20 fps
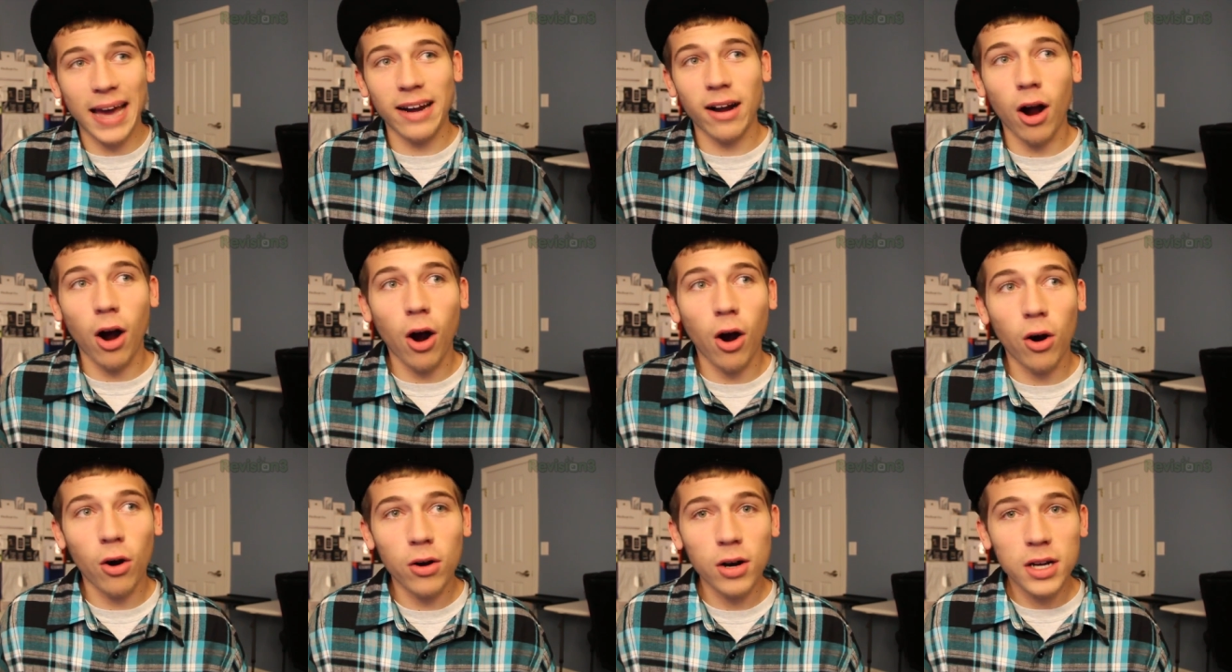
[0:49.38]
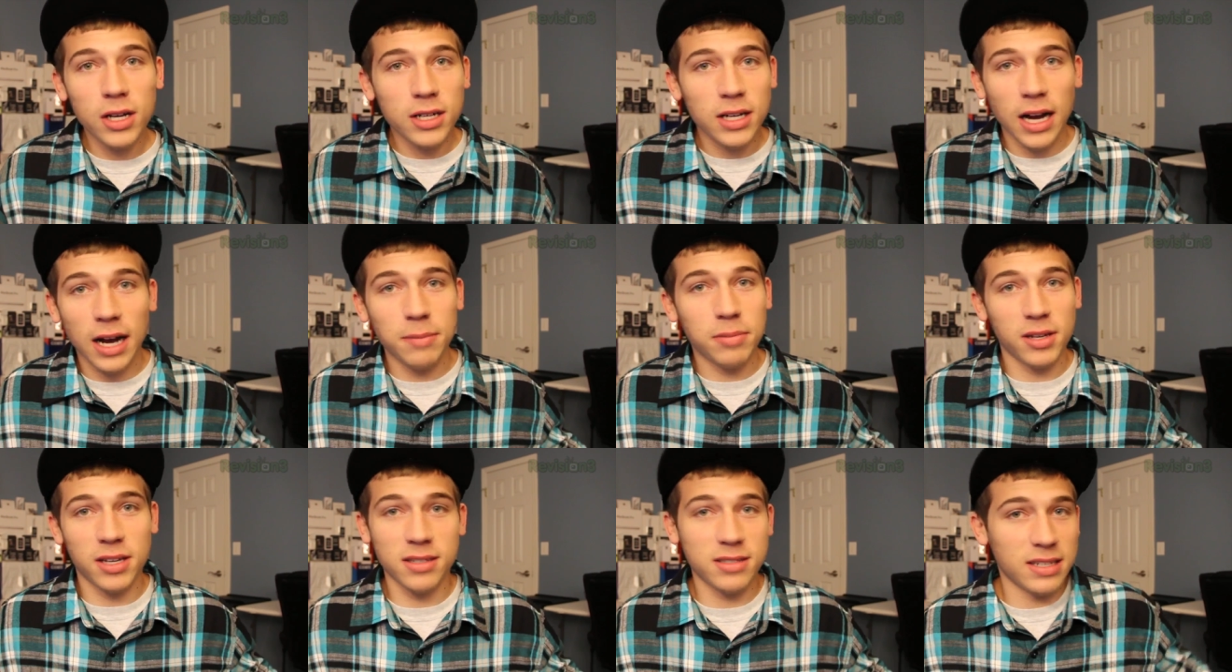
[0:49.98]
at all,
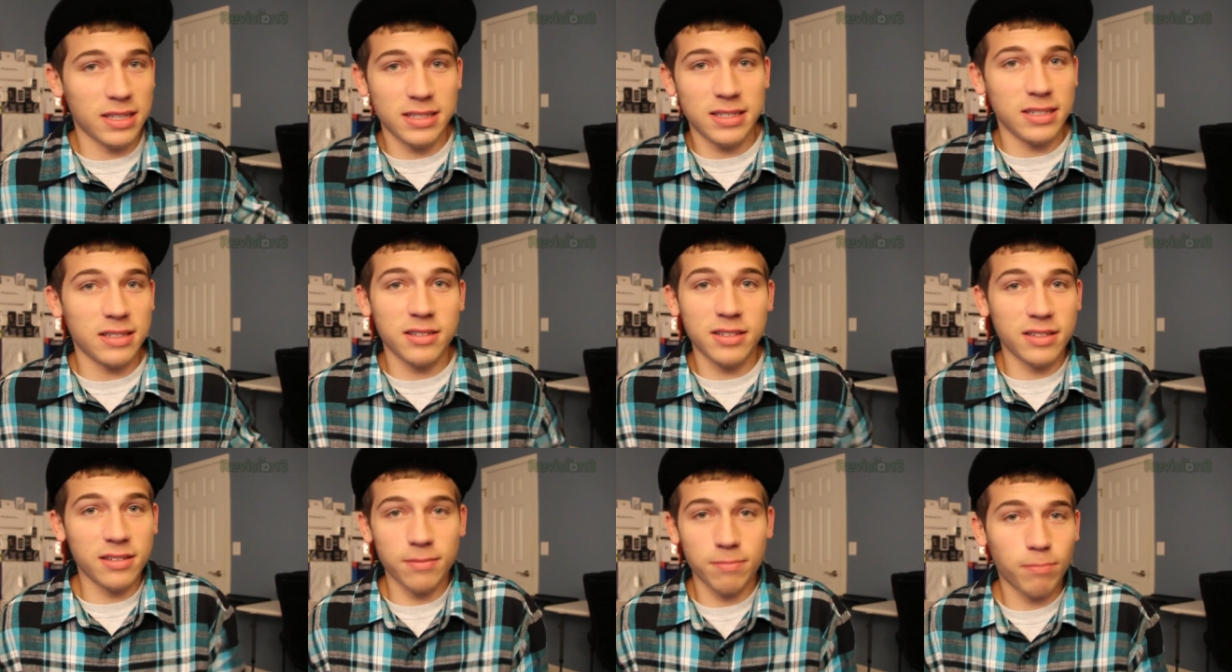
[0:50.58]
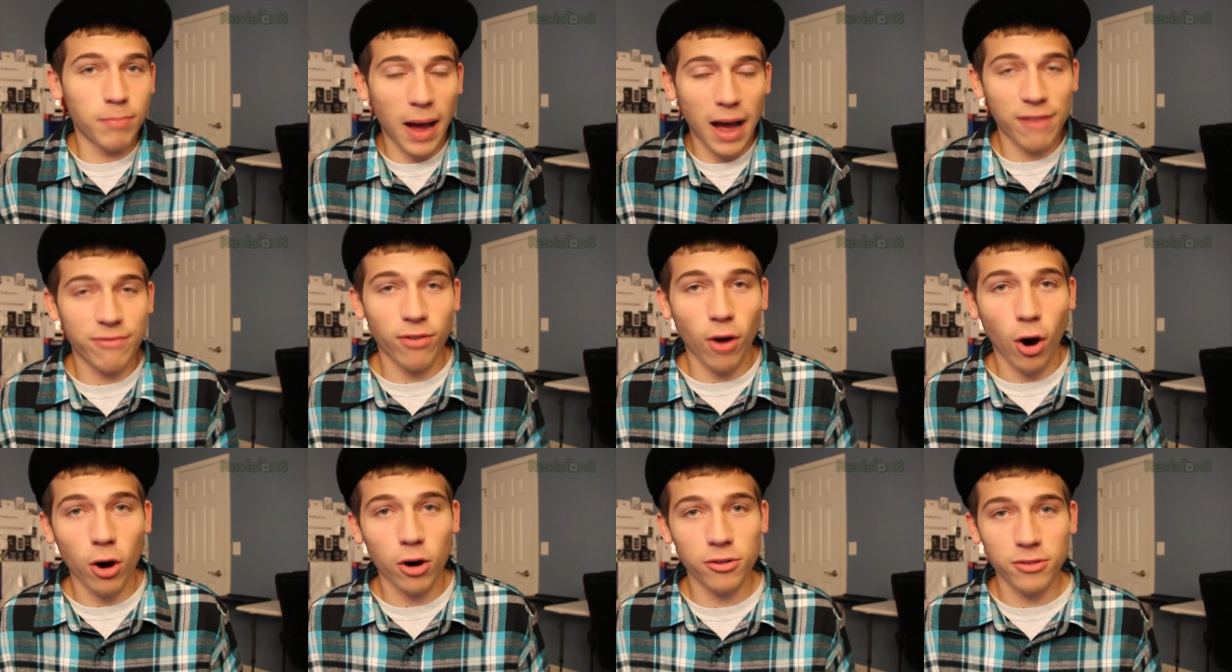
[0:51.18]
because this is by
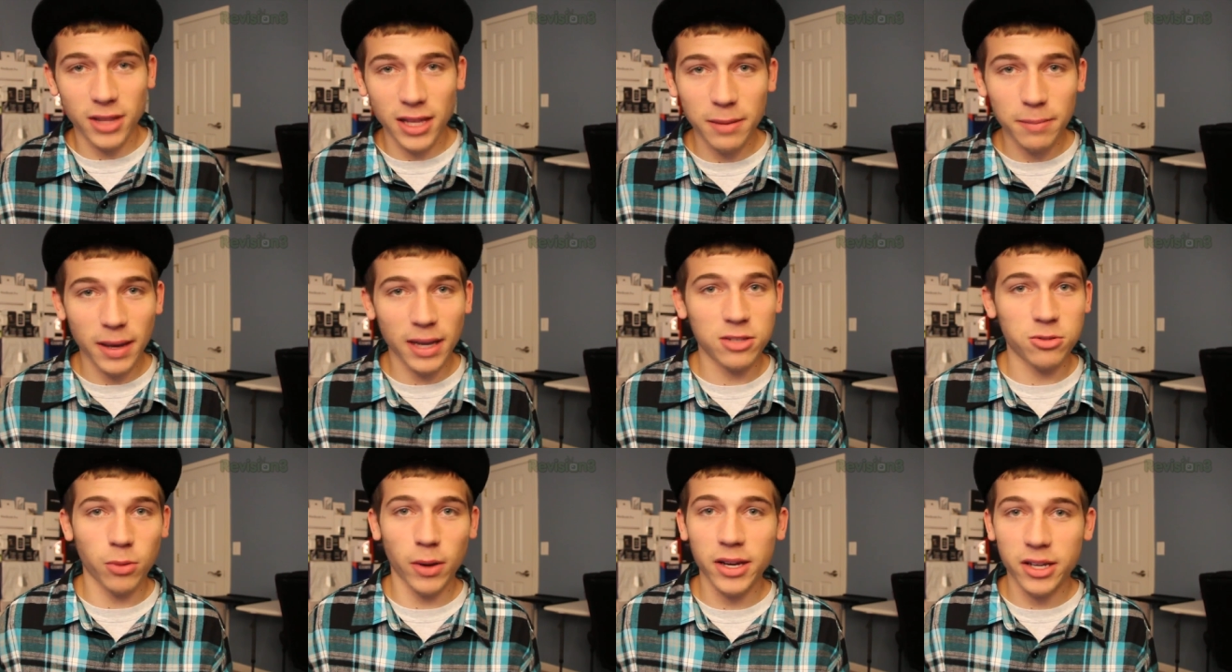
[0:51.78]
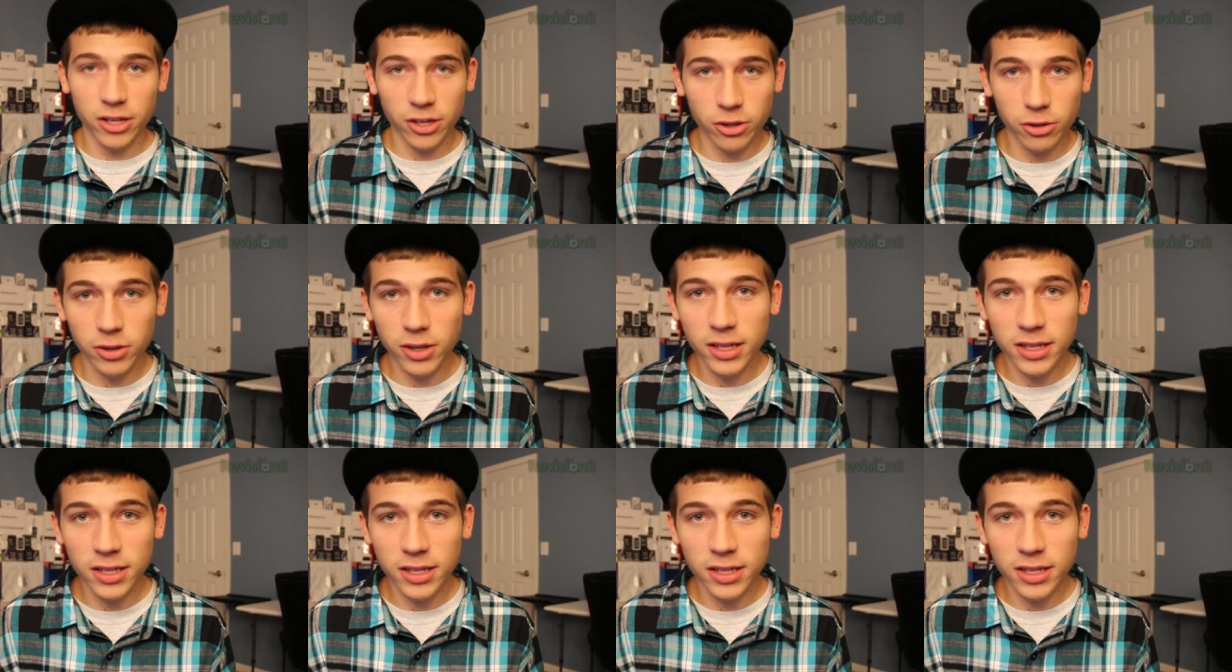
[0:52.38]
far the best way to do